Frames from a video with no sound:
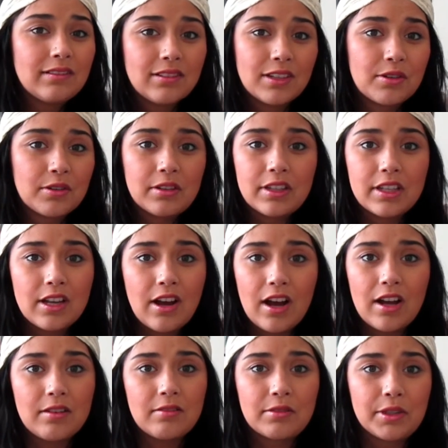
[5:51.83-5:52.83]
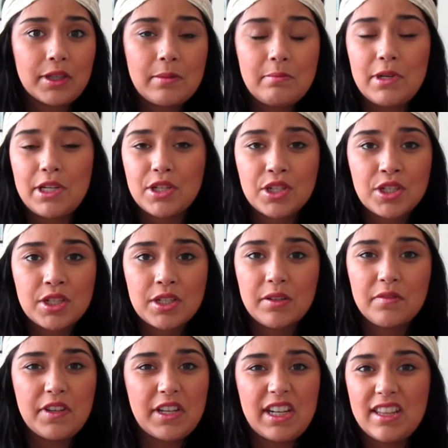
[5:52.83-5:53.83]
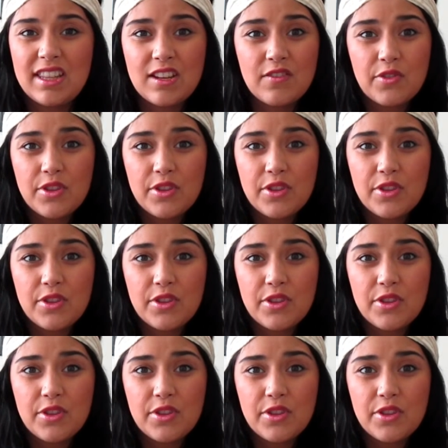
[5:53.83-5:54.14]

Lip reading: literally got really much of anything